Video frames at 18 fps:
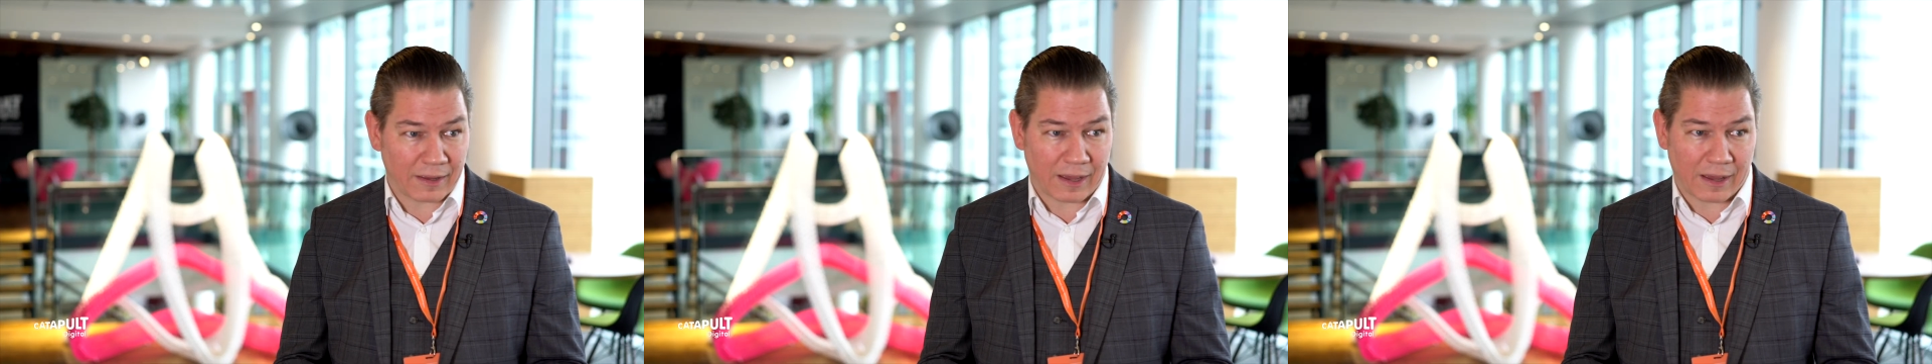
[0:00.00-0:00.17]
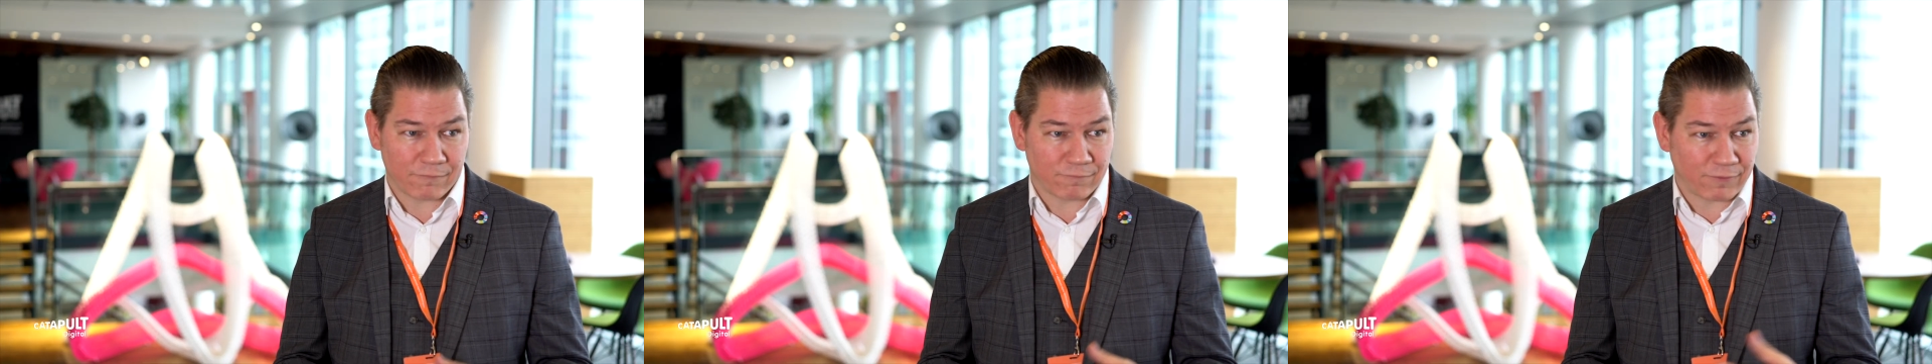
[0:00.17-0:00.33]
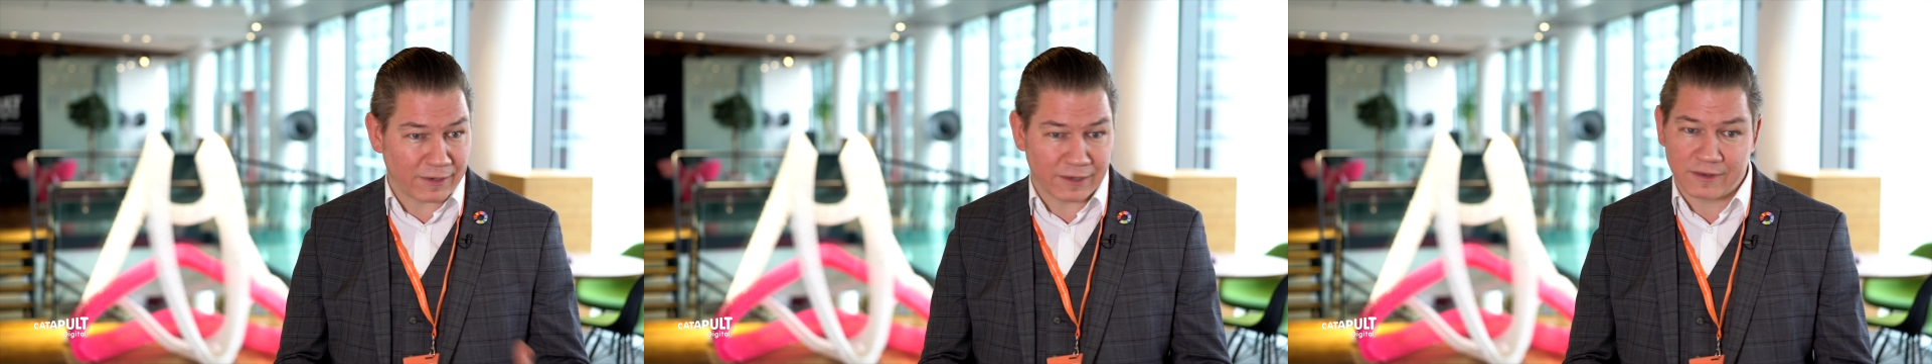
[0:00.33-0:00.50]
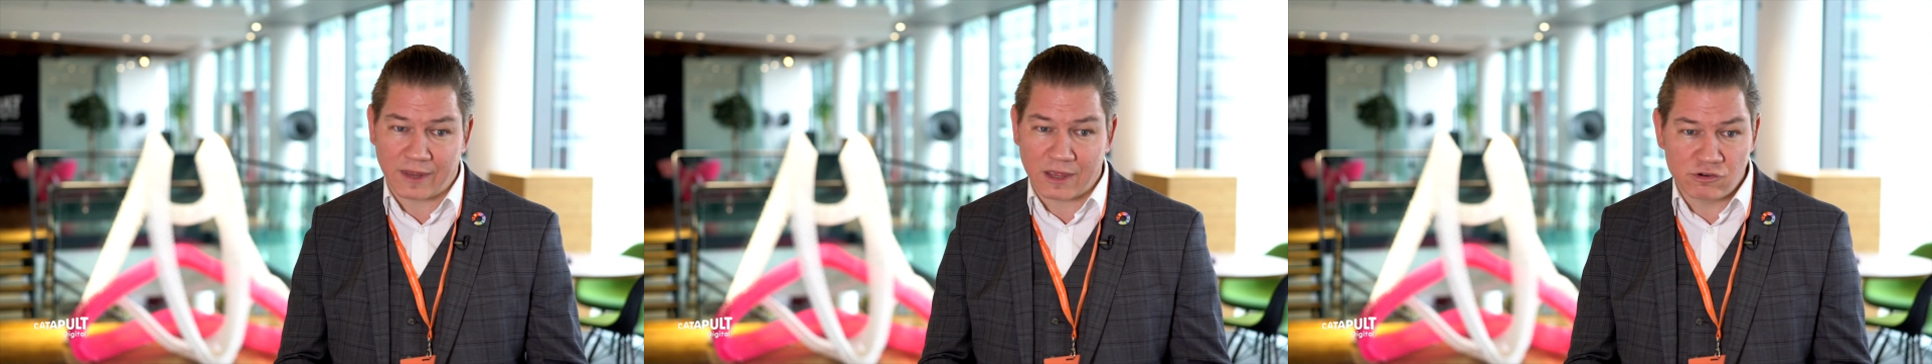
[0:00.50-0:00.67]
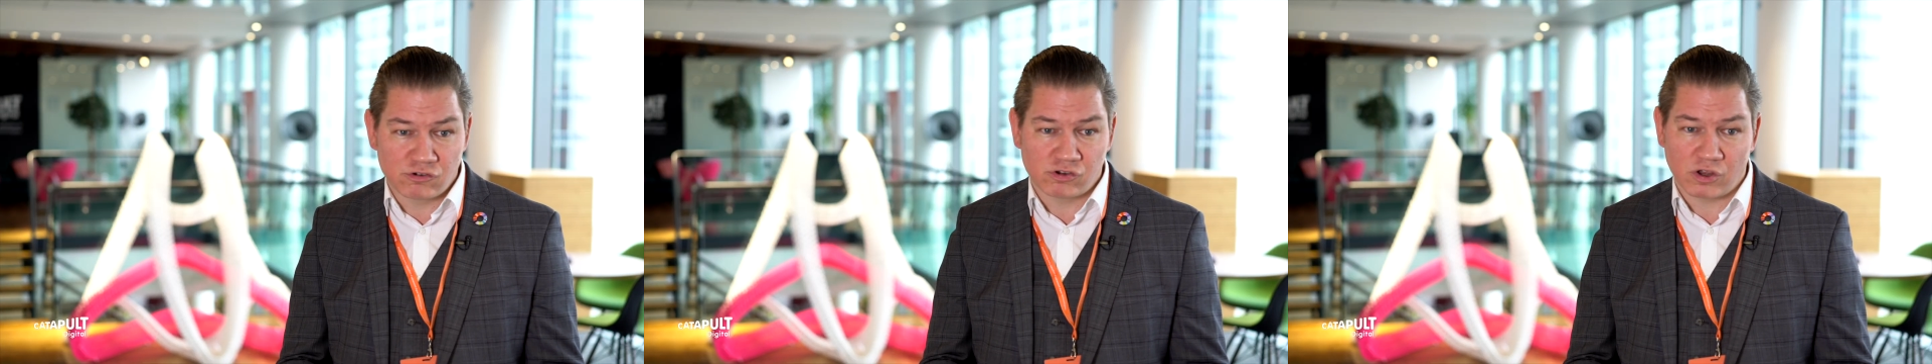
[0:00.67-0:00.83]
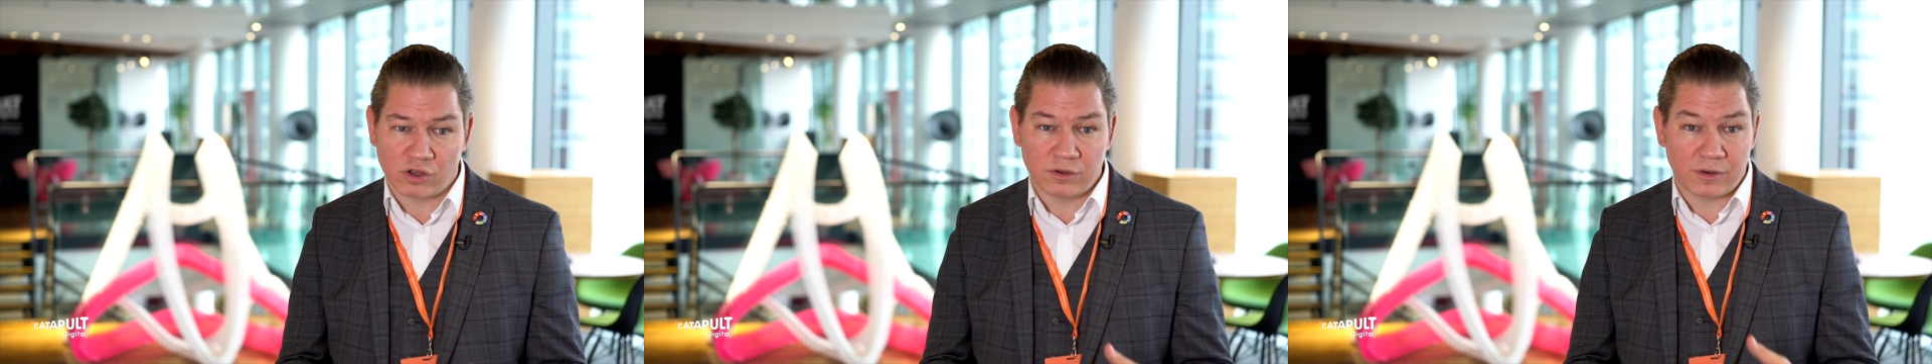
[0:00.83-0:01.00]

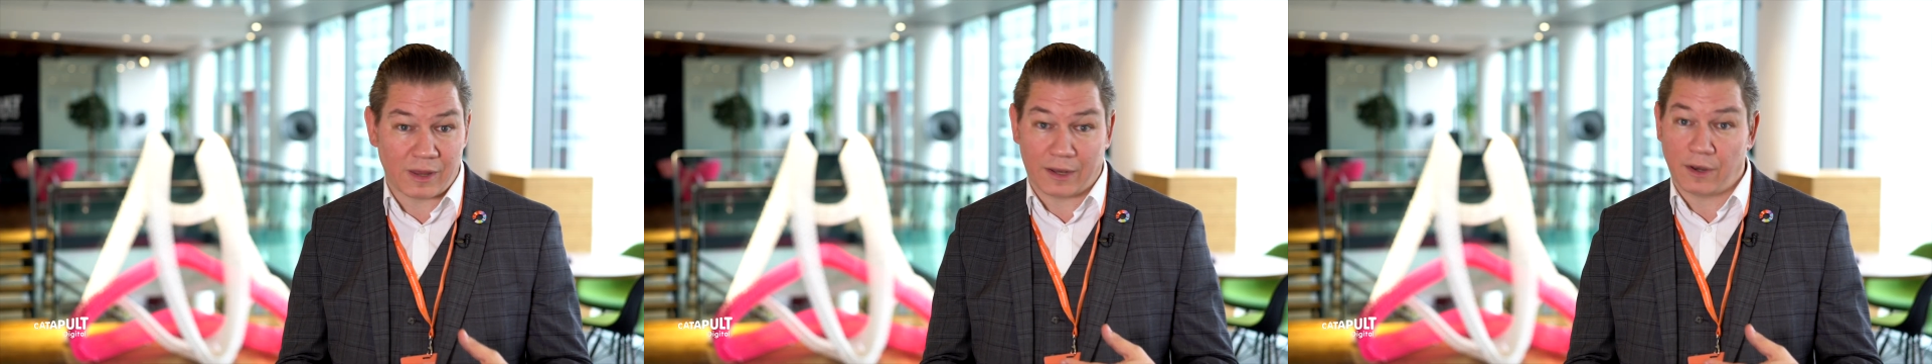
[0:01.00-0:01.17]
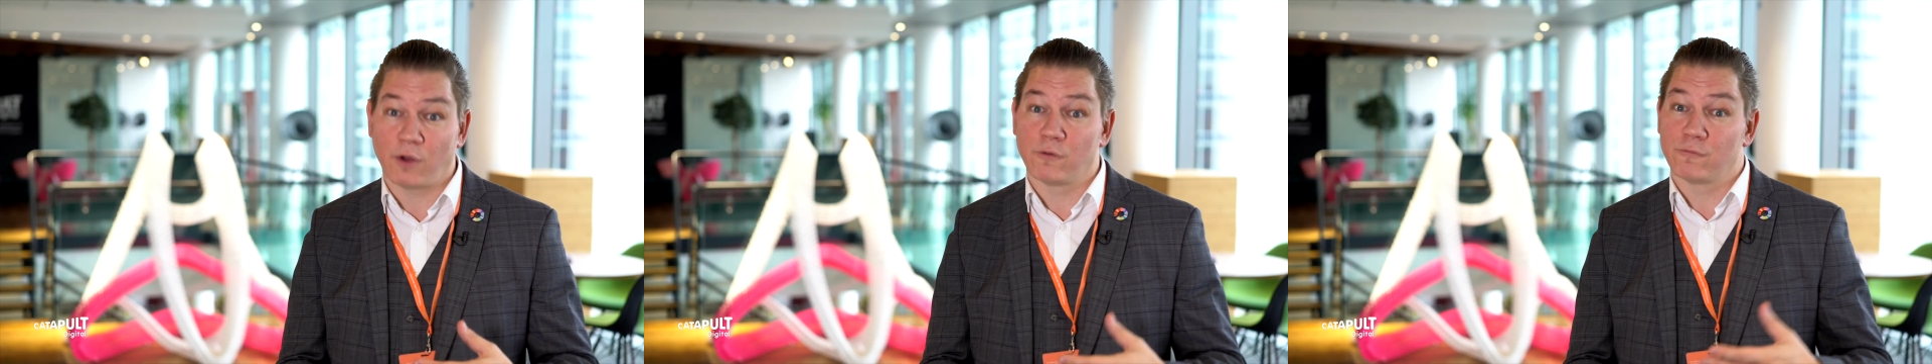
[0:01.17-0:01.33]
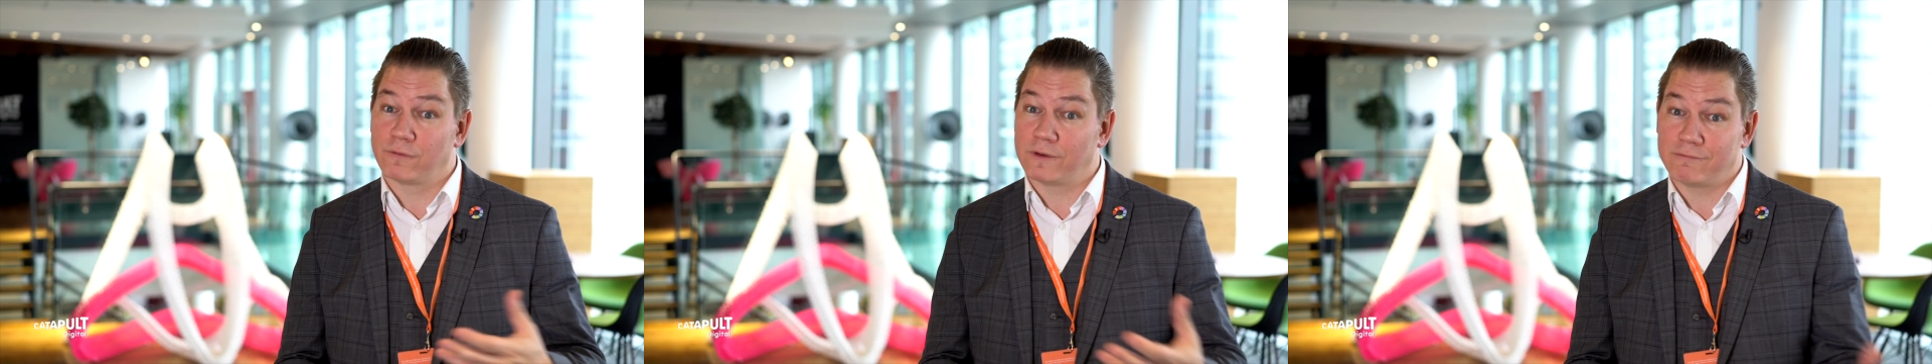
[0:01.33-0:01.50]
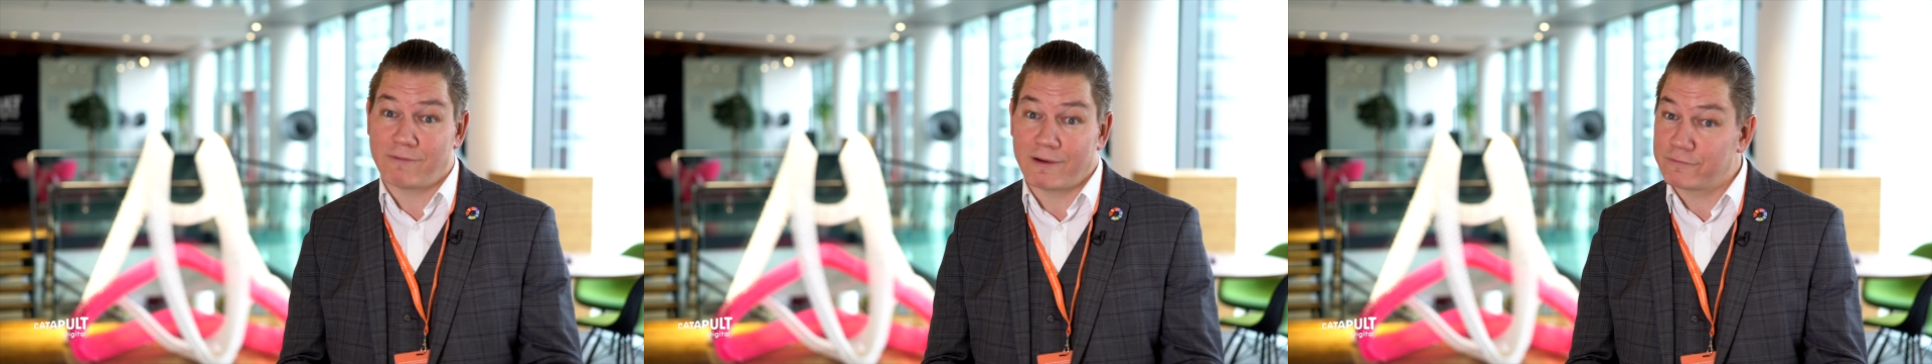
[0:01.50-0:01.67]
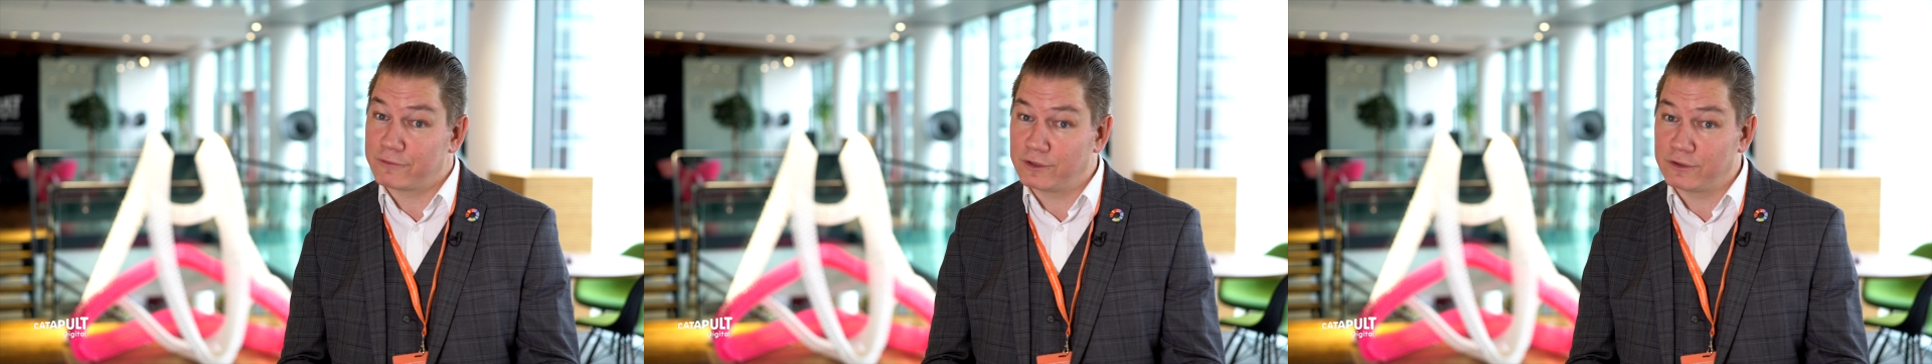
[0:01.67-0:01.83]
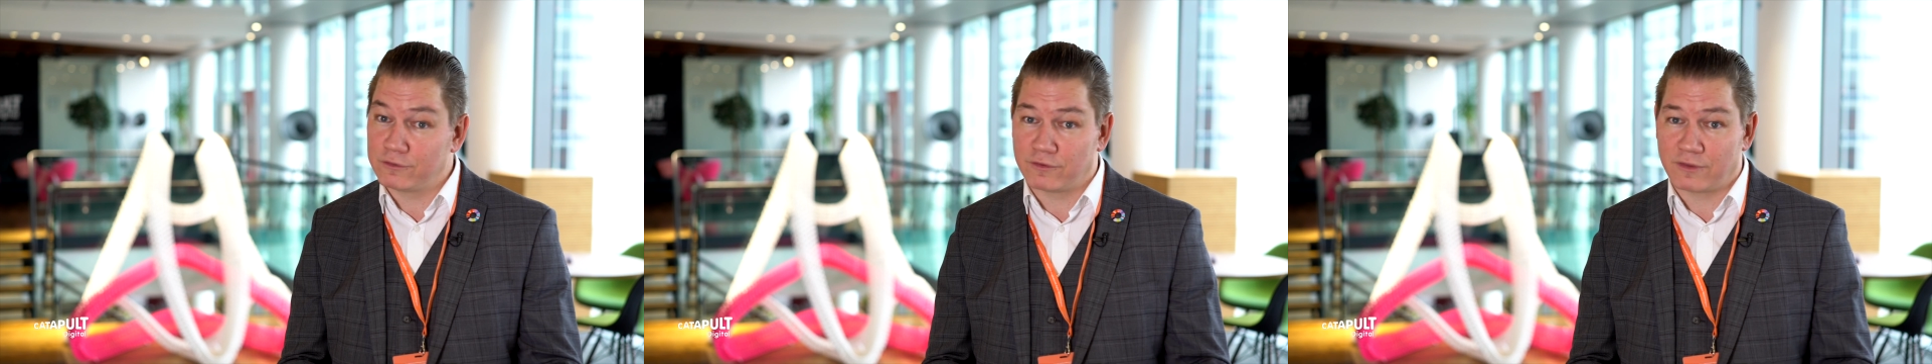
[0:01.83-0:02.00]
validation and hopefully
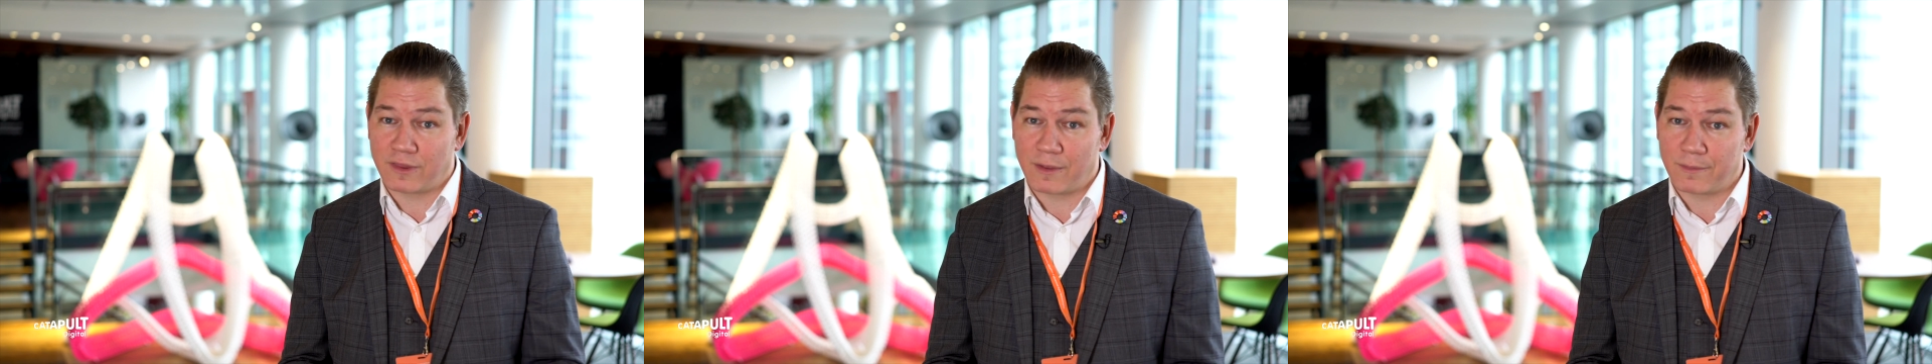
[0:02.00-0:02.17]
revenue to